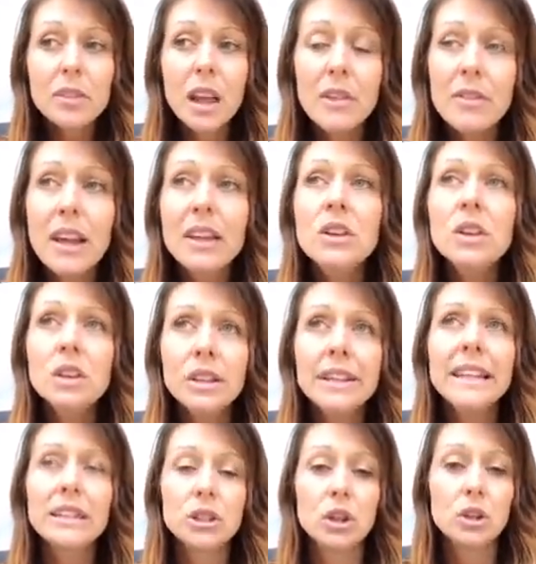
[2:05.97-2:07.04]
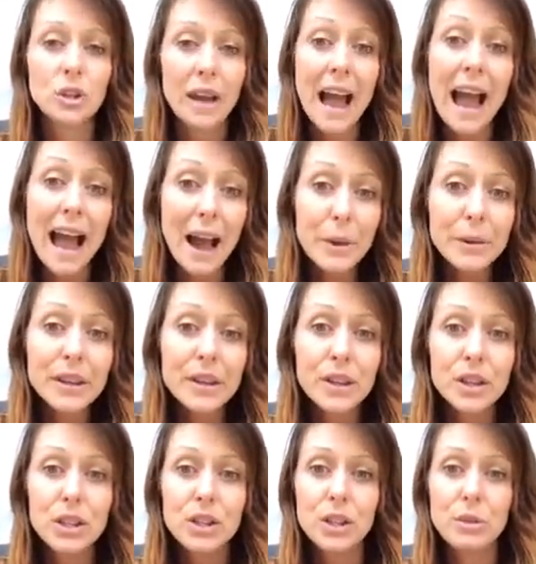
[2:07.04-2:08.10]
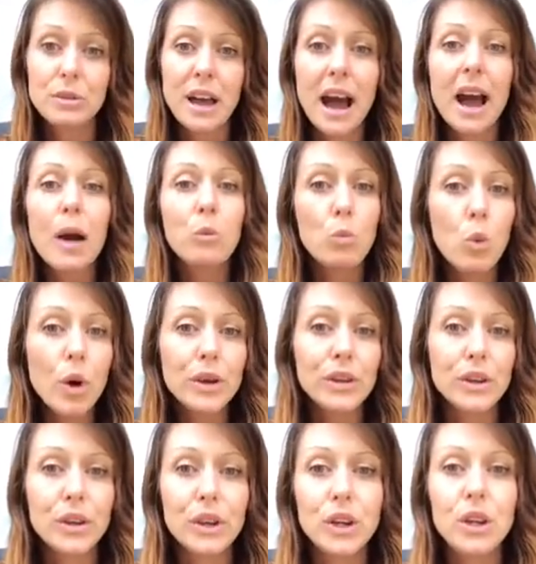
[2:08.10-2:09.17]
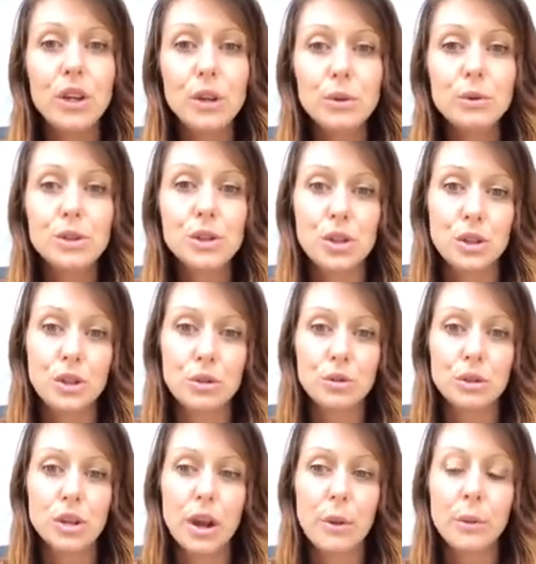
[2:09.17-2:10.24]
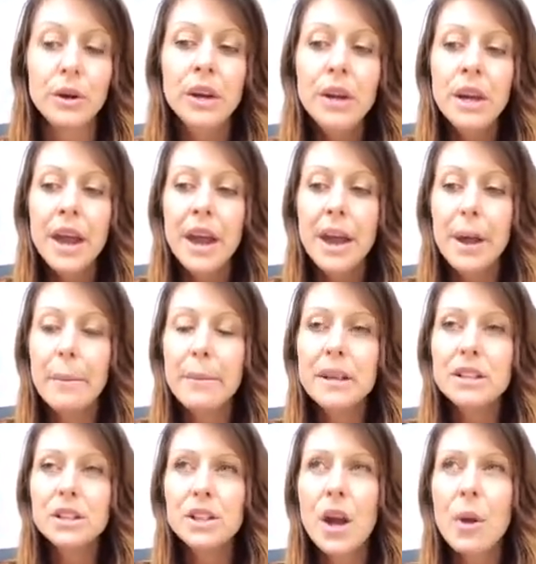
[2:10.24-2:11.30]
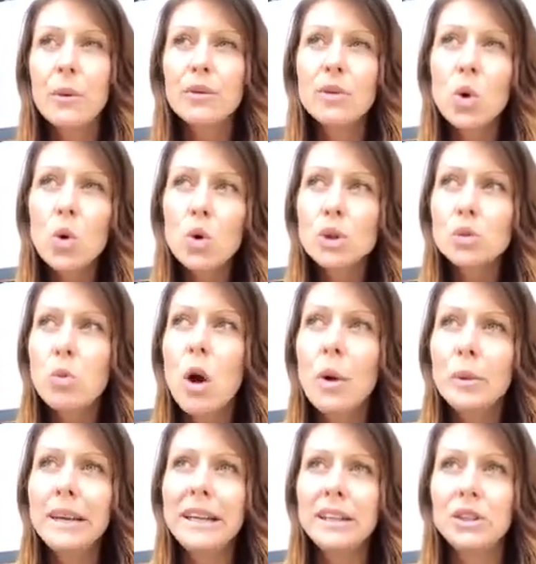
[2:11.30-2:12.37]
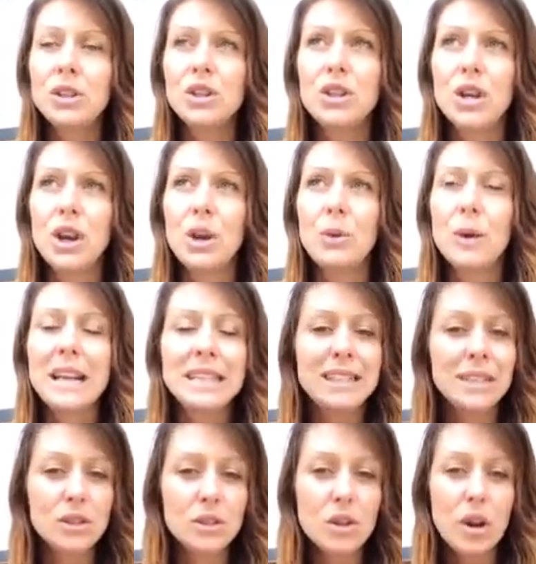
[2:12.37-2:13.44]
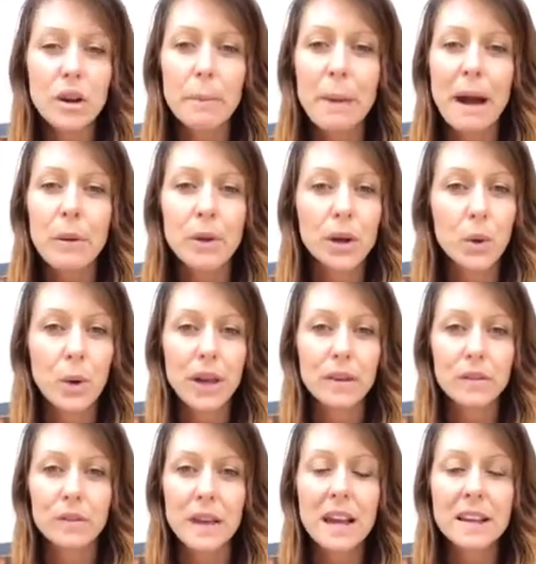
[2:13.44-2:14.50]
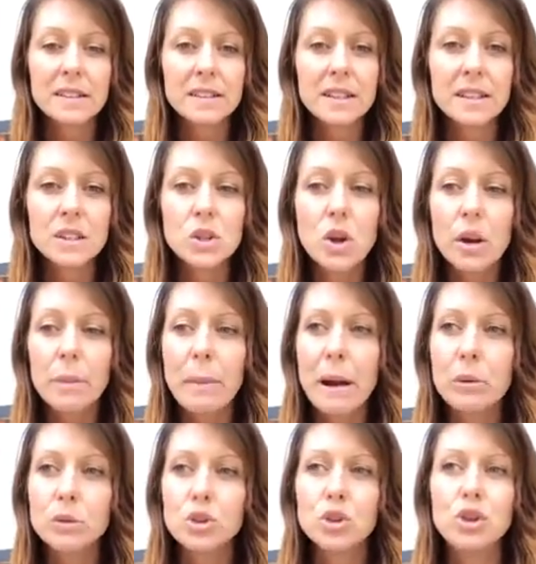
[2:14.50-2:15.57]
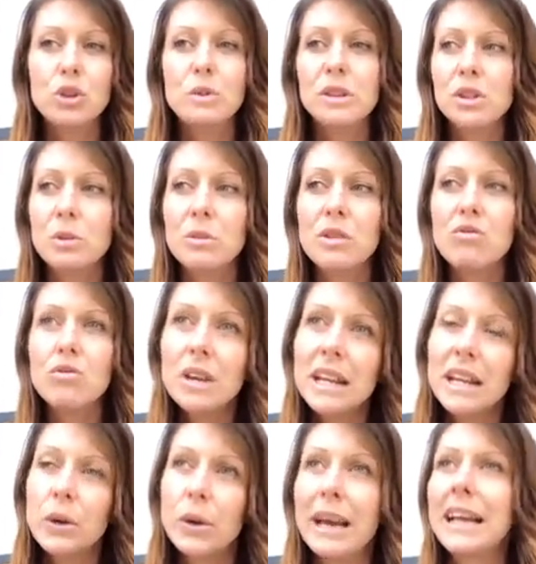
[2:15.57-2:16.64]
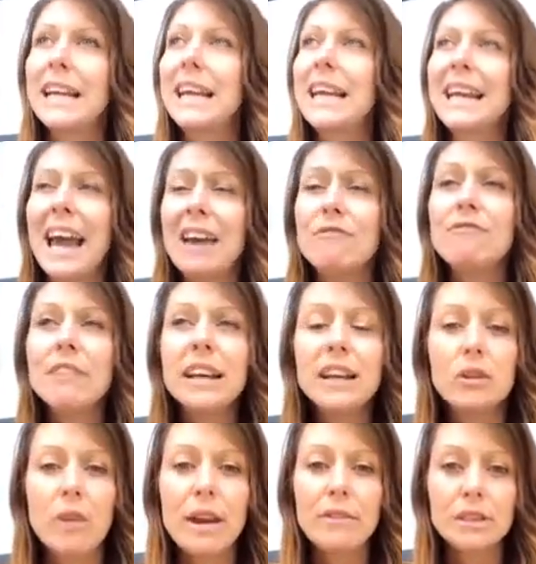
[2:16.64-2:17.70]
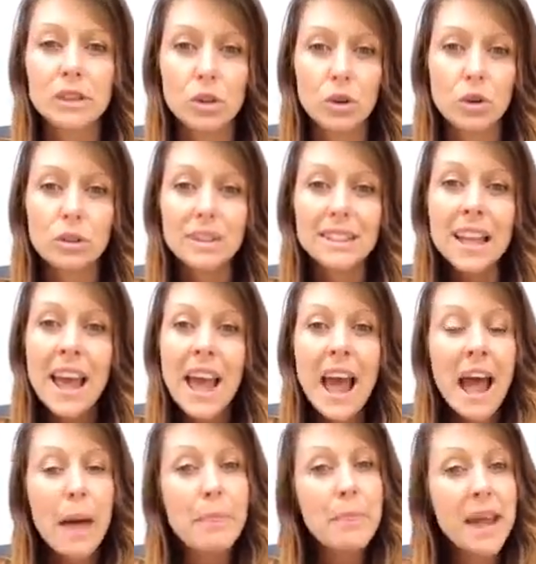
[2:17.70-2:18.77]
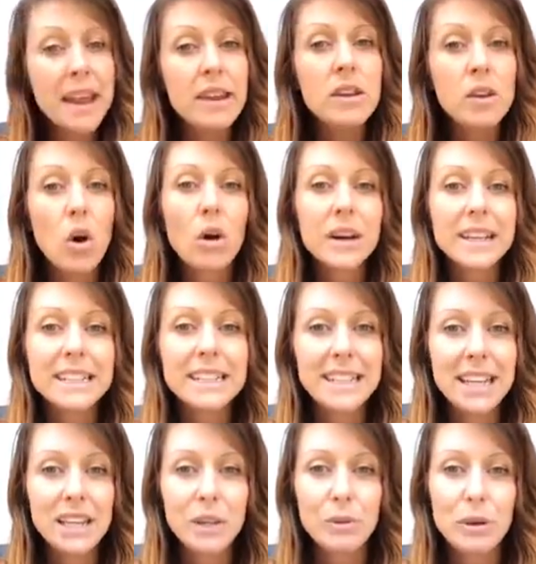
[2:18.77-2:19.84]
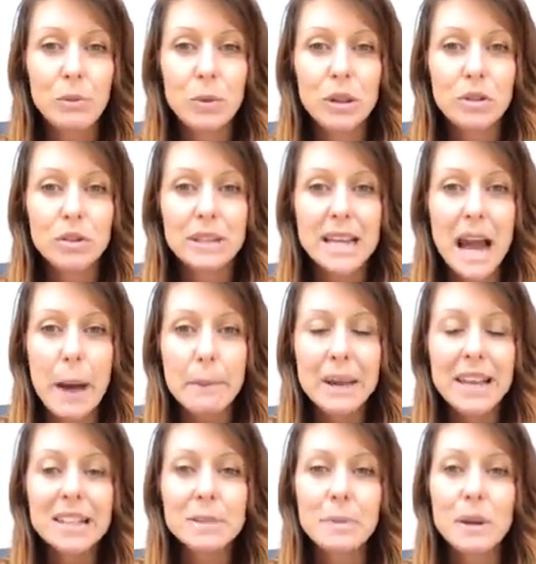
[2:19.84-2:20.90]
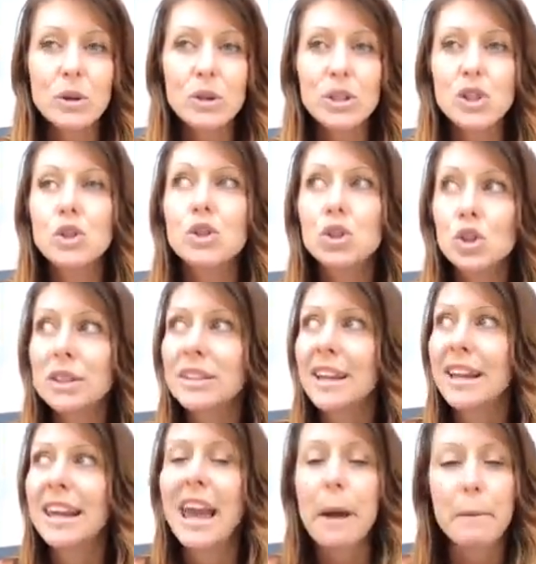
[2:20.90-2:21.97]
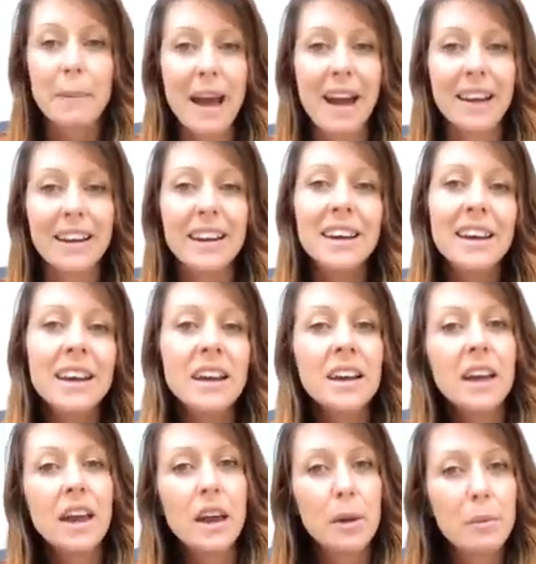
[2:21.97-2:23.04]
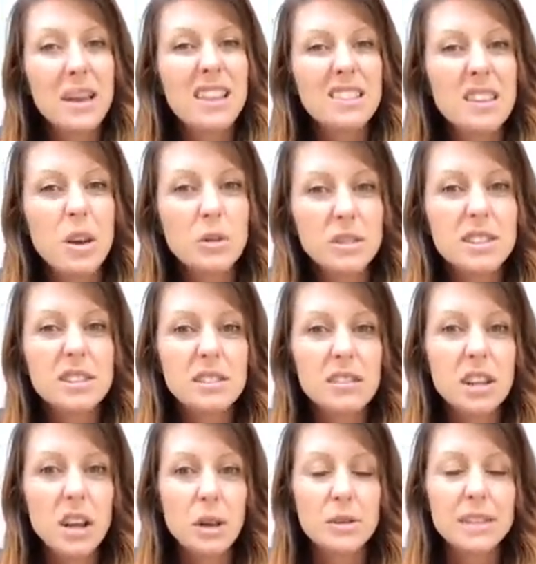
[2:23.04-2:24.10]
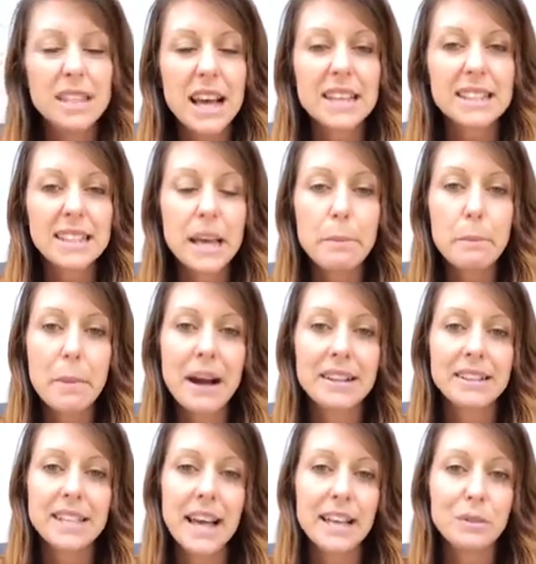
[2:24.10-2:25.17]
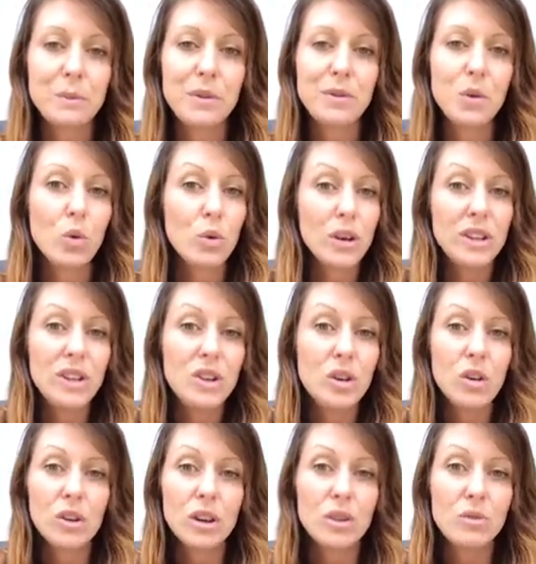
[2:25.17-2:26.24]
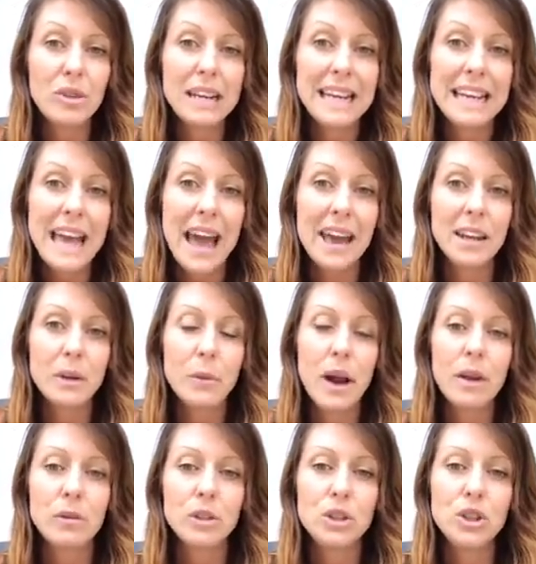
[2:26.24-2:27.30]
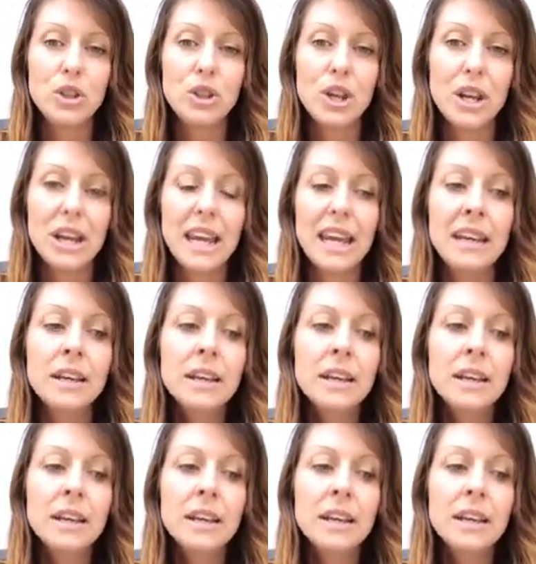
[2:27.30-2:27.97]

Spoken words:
And then you'll need to look at how you're going to do that and what you're going to use to do so. And so, of course, what we need to do is it's not about a quick fix. It's not about just doing something really quickly and getting really great results and then not continuing with good habits, because you're just going to get back in those, that same mindset as before, and you're not going to really get anywhere on your journey.